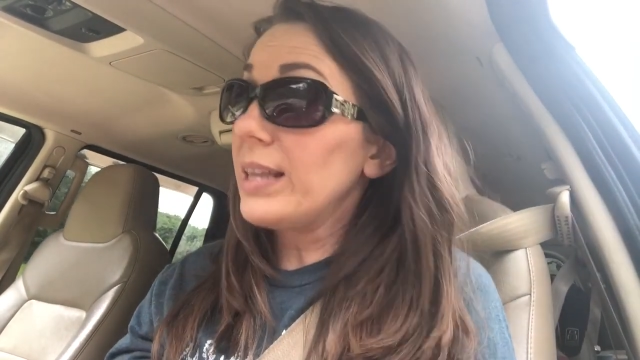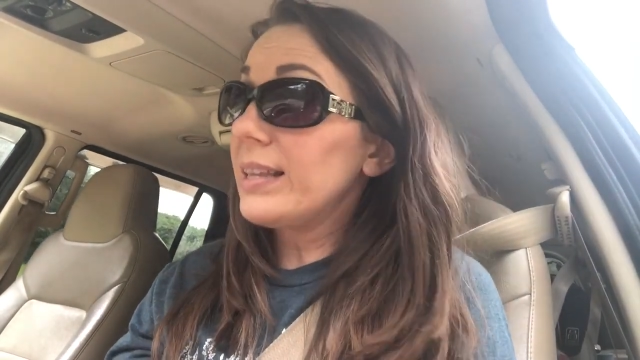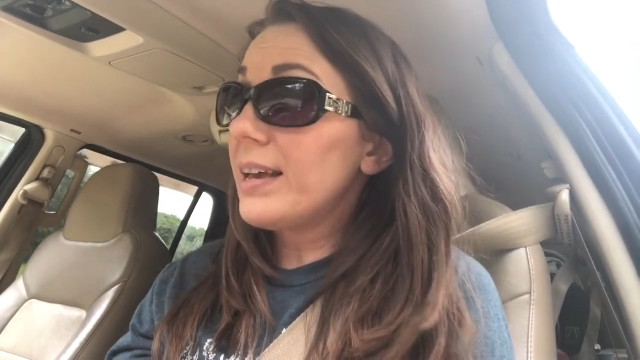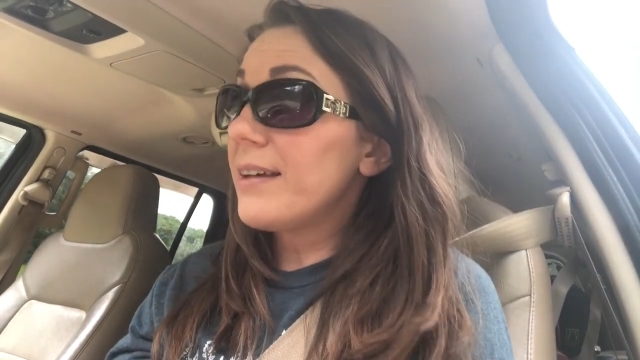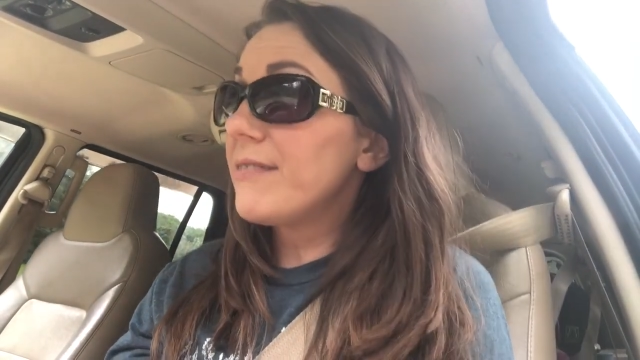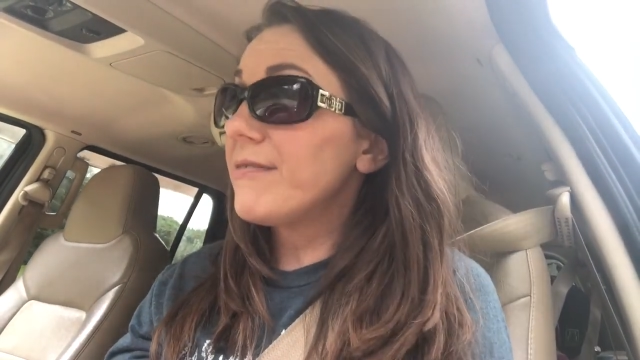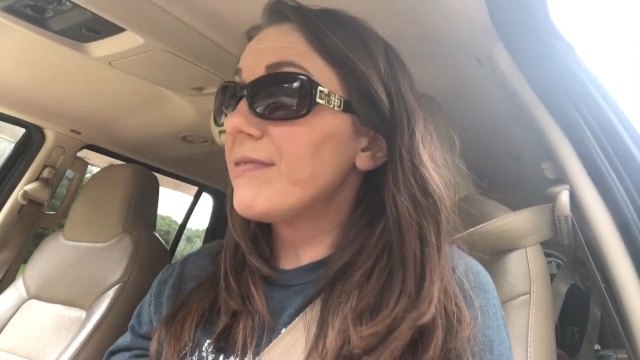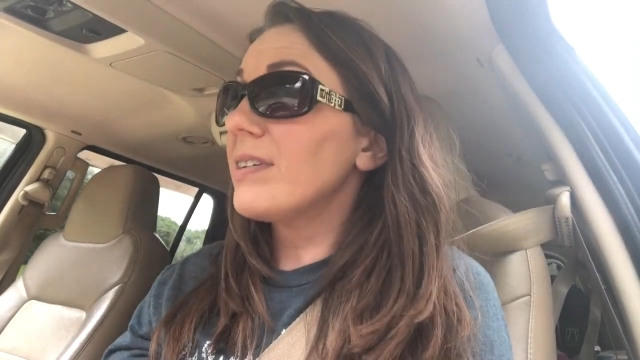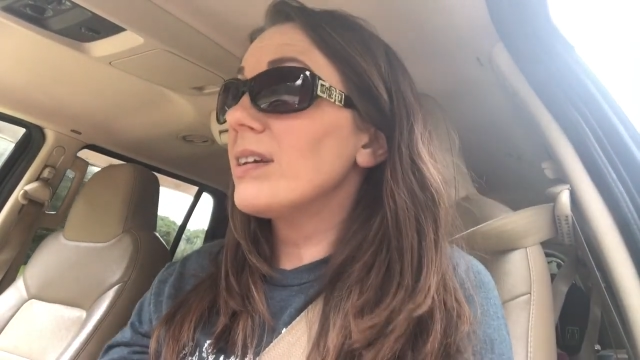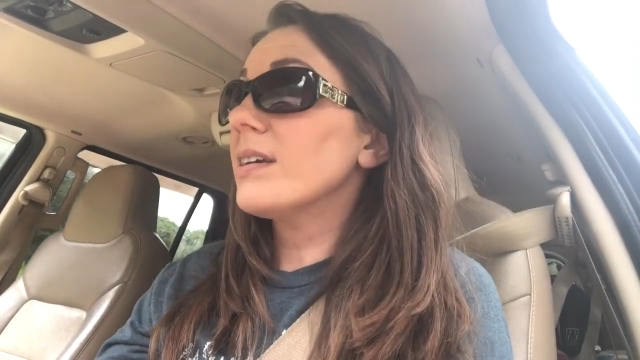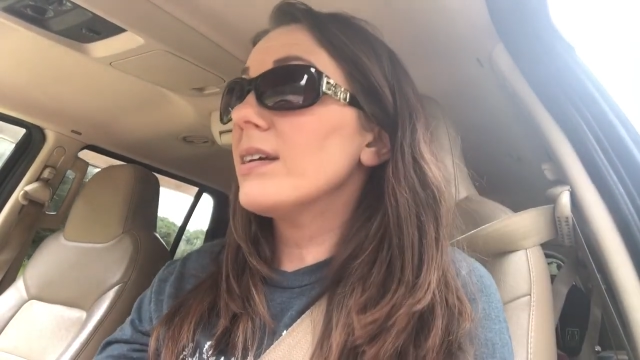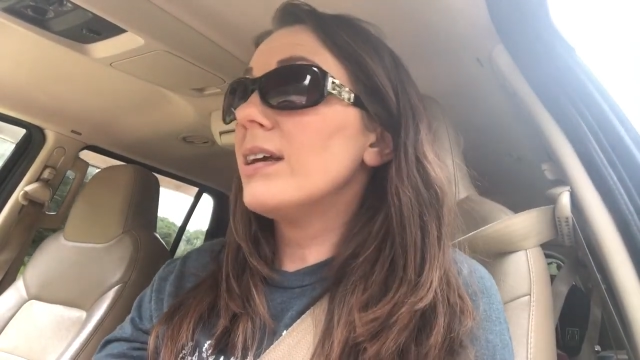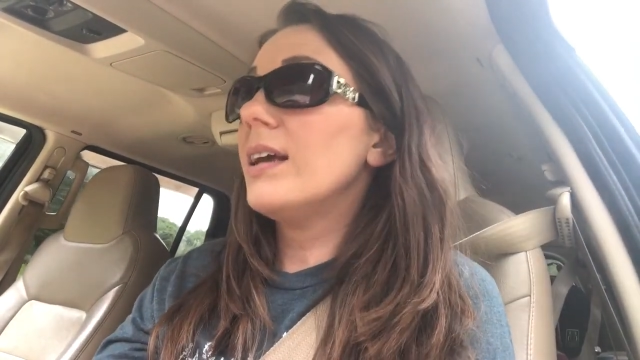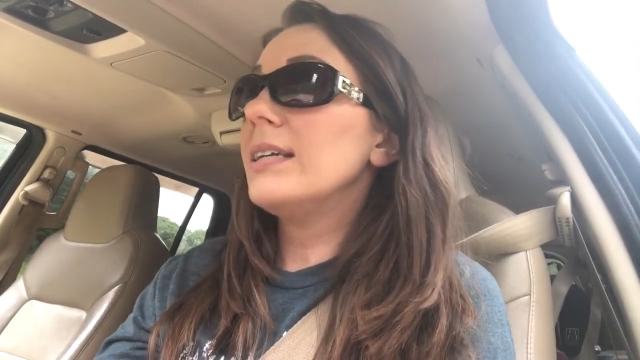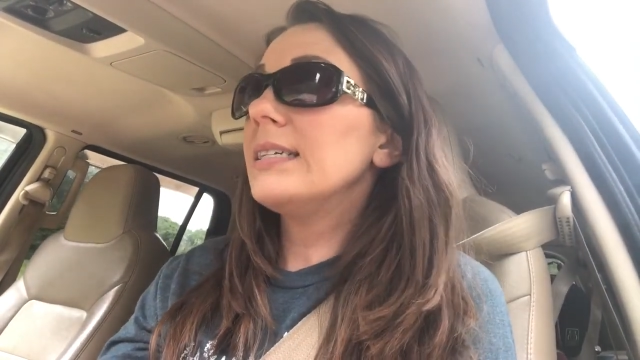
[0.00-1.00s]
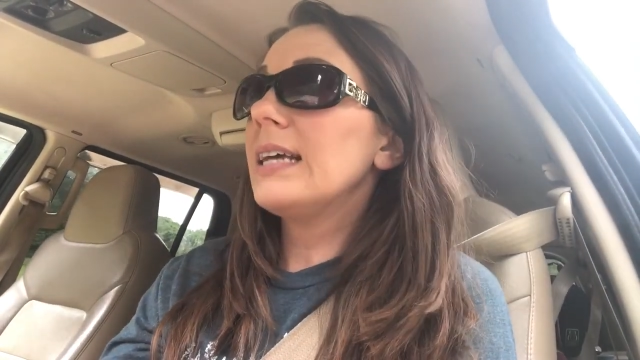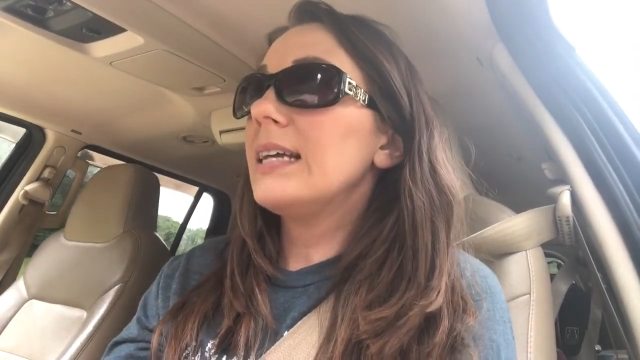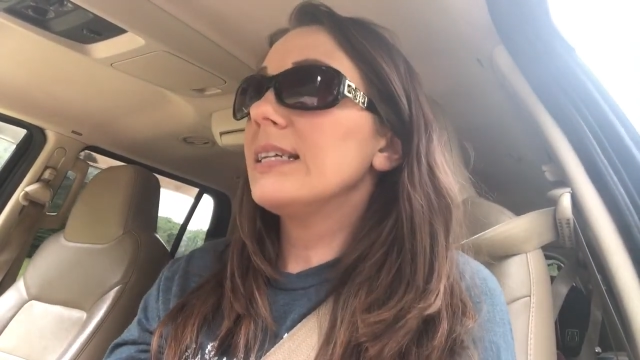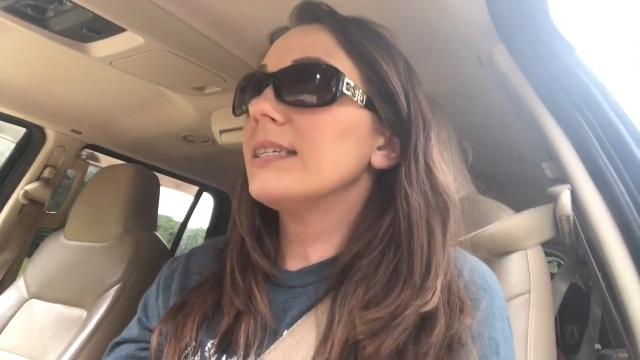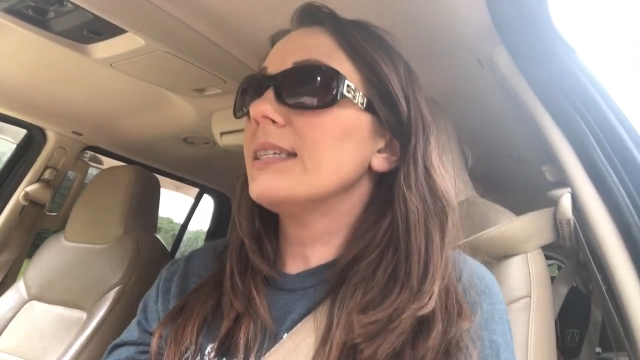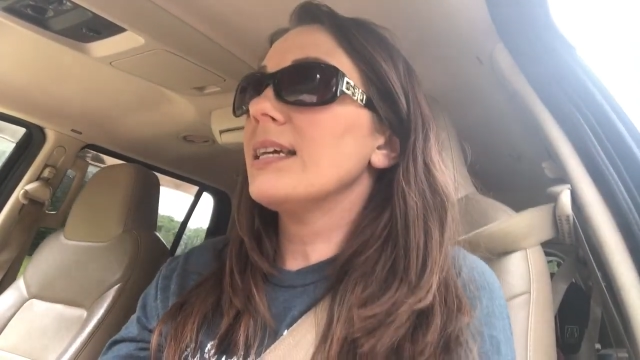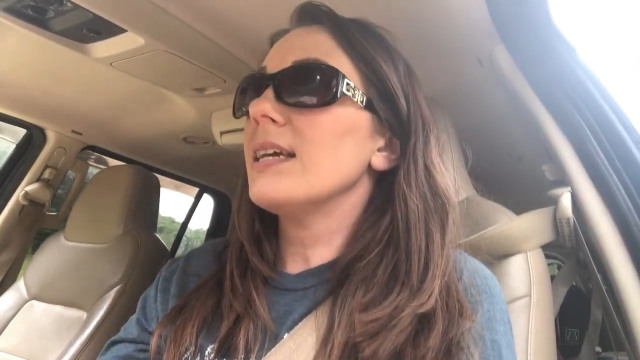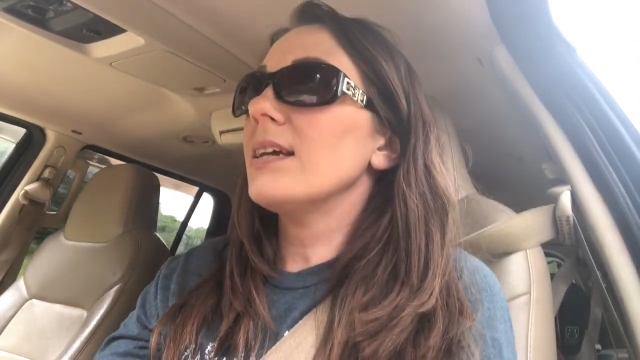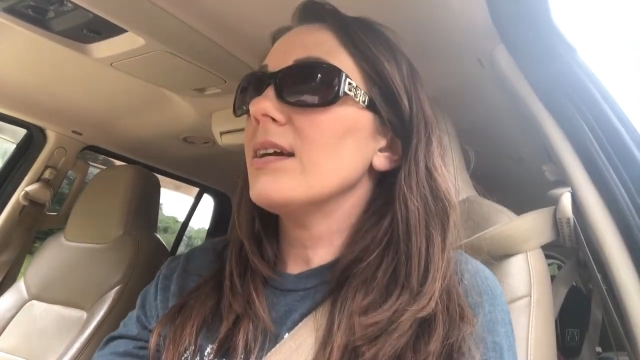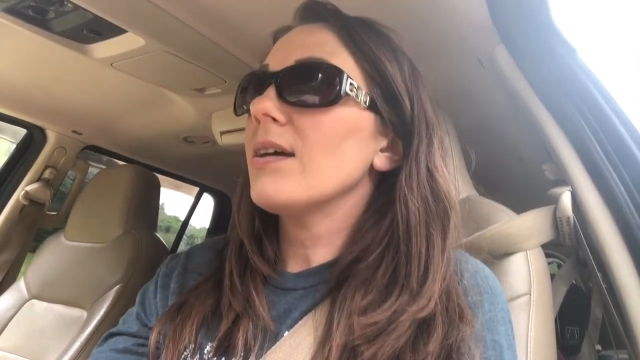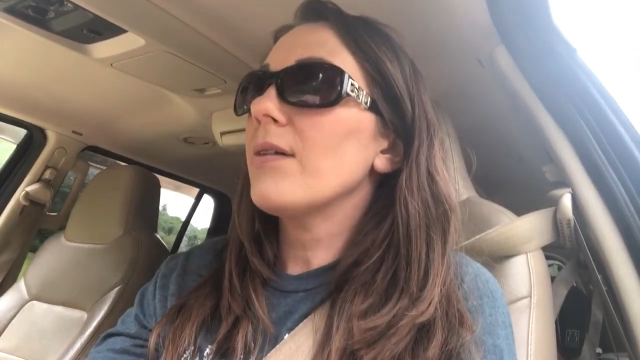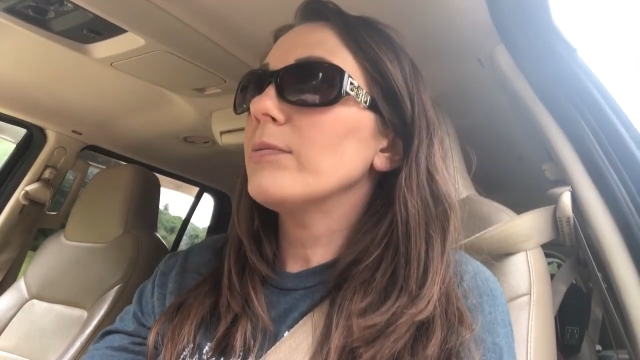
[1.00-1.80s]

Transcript: live in Tennessee.